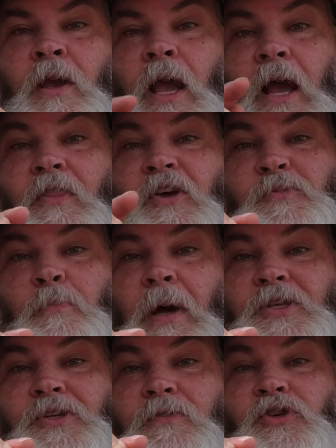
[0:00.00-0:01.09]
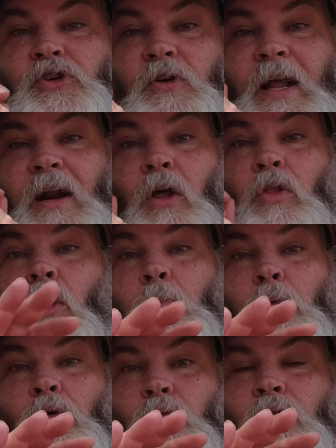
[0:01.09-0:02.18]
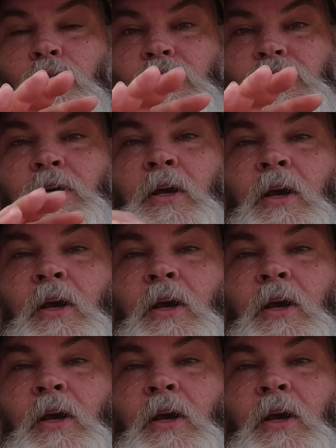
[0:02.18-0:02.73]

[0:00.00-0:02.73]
And those buds have shot out a lot more roots.